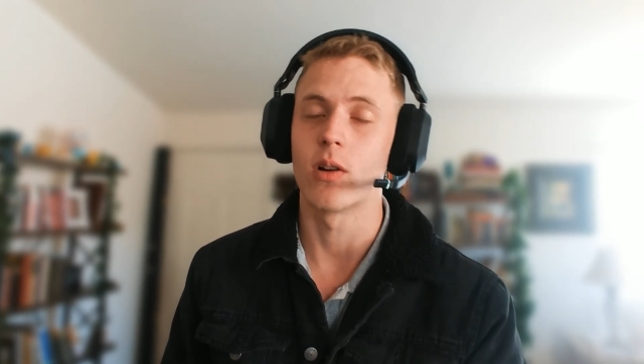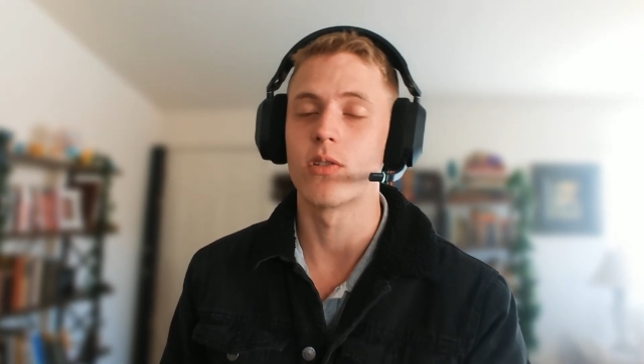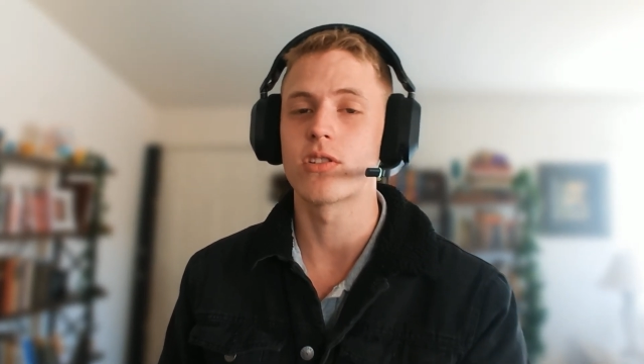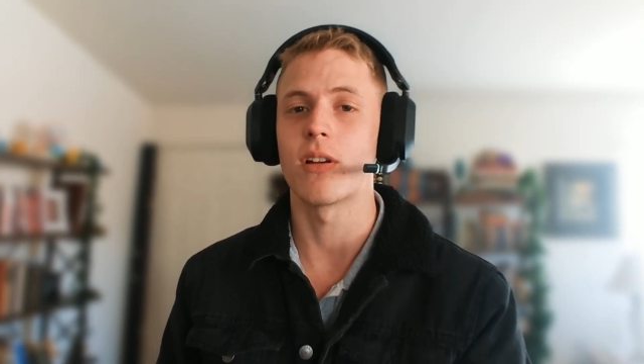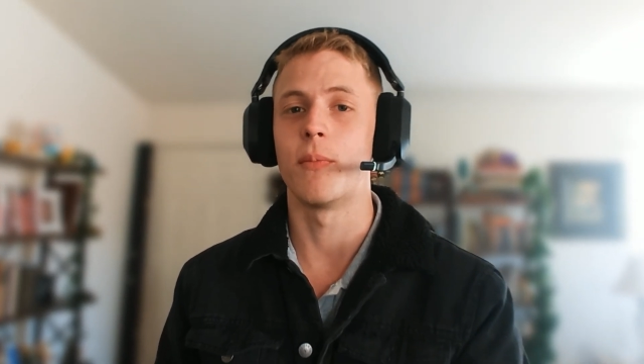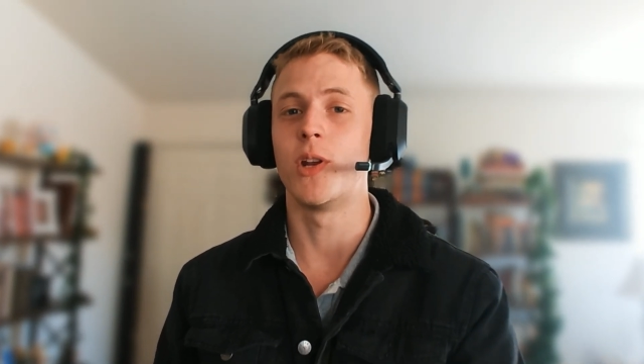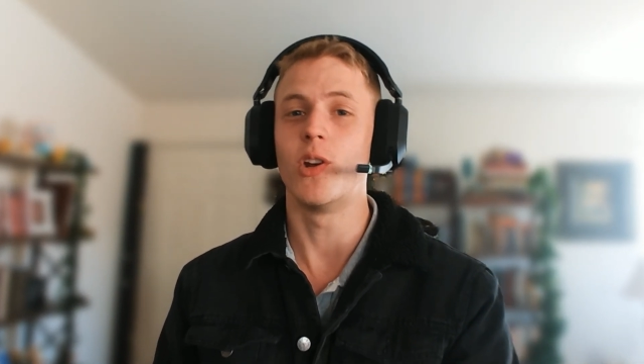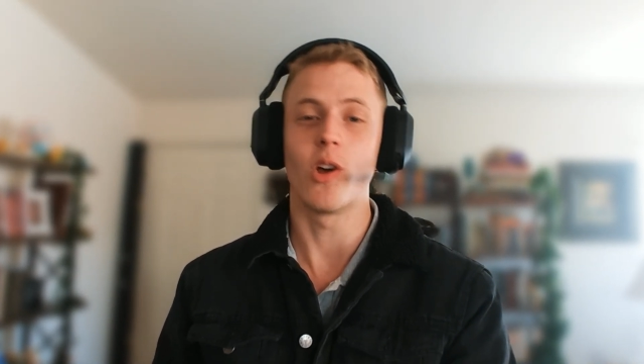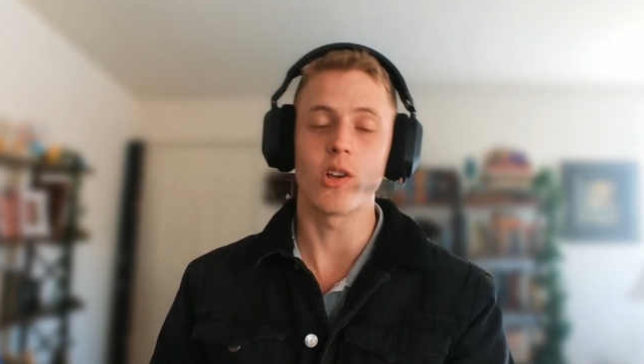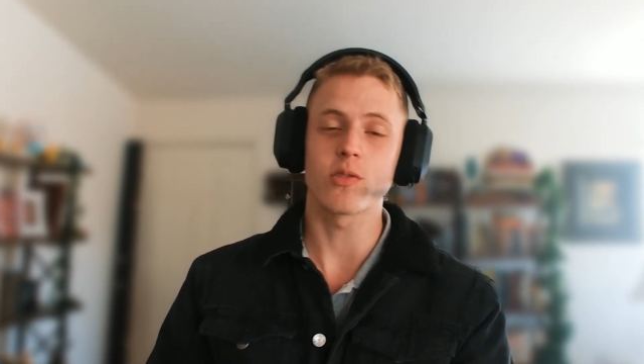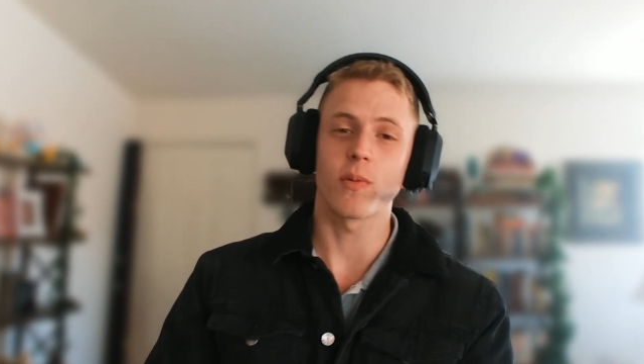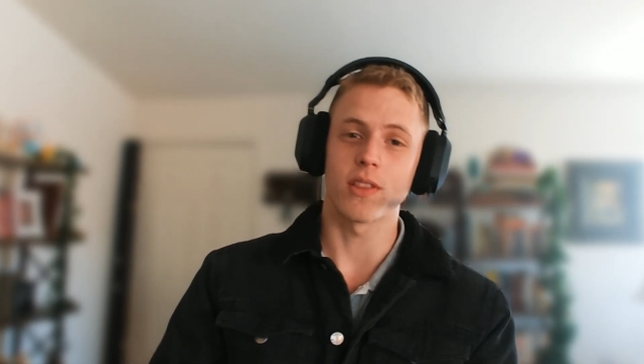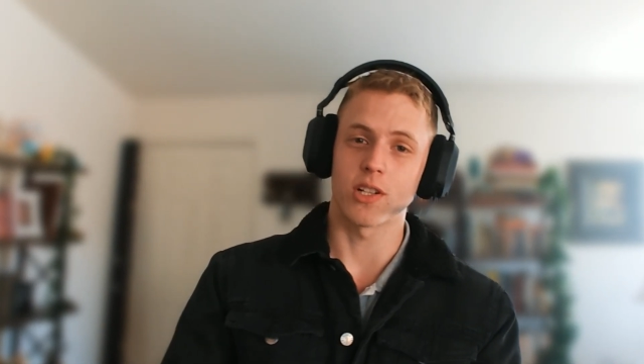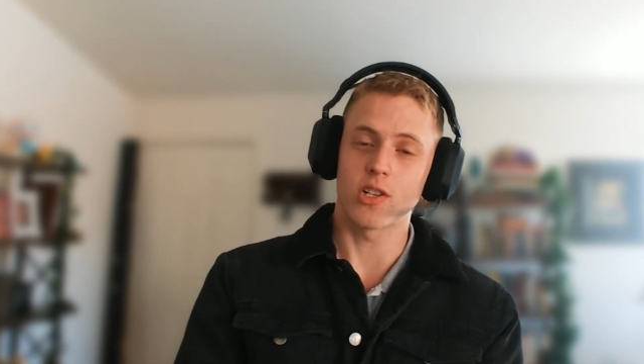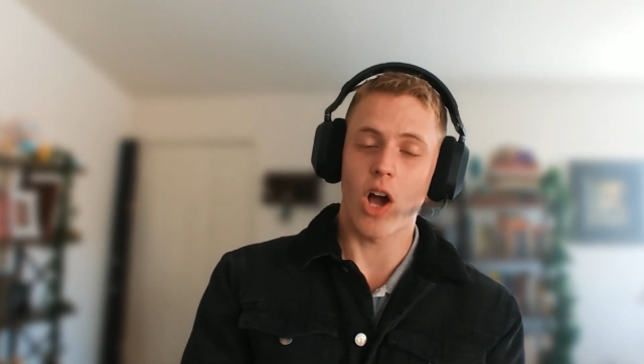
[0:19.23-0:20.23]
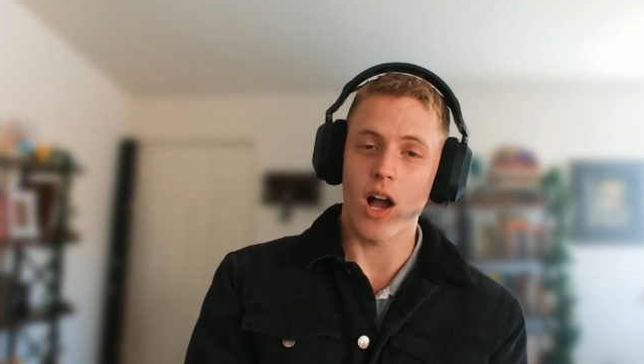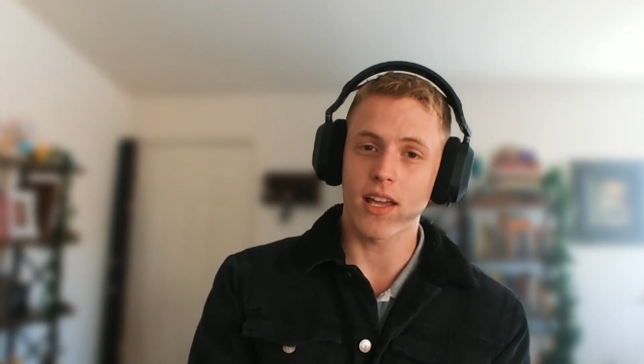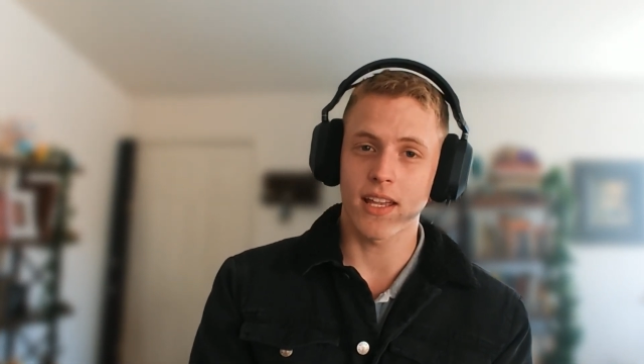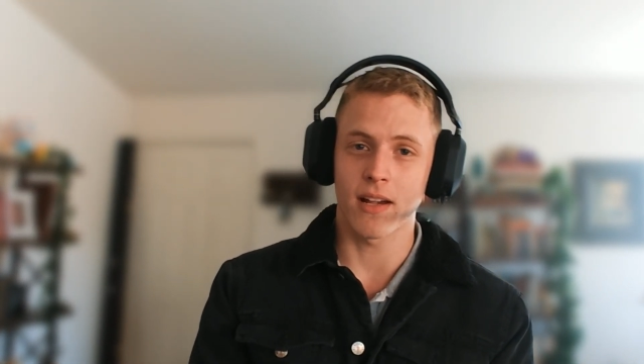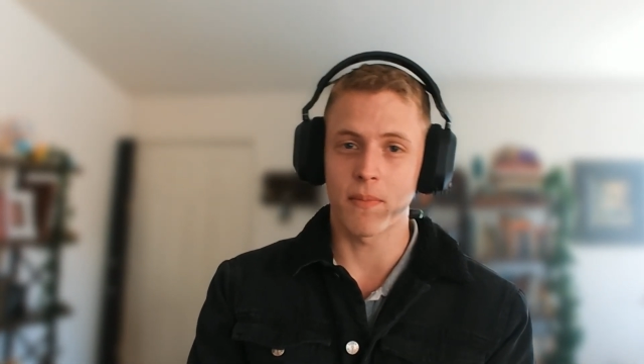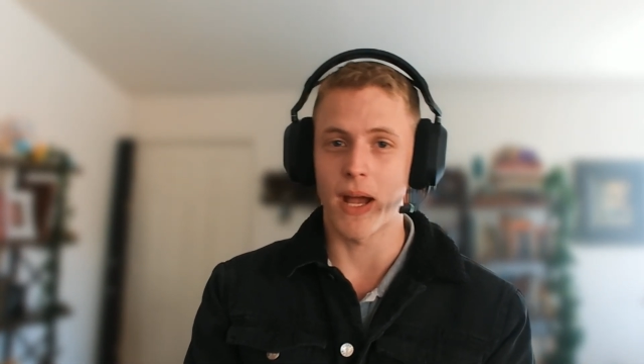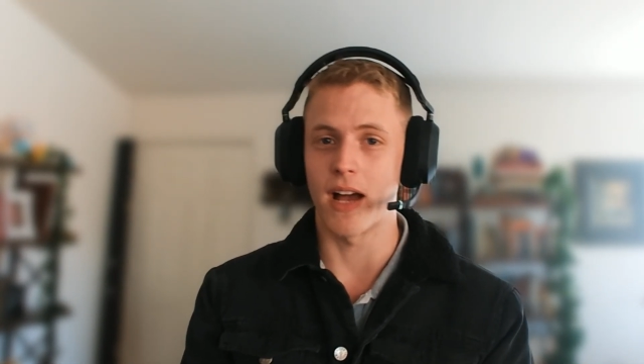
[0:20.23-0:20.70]
to someone who knows what they're
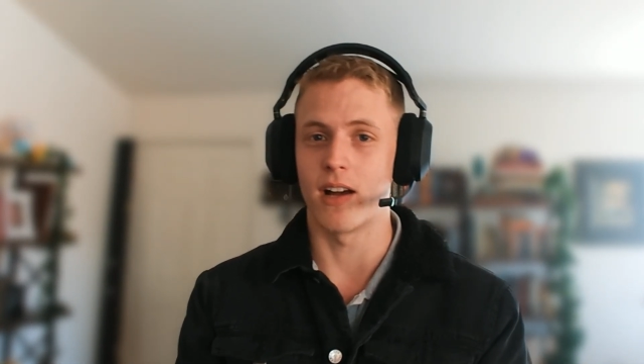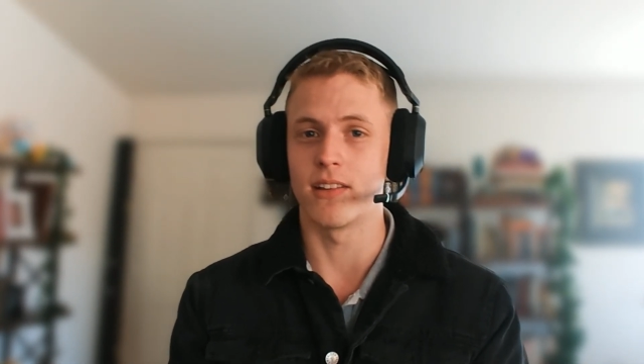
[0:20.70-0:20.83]
talking about,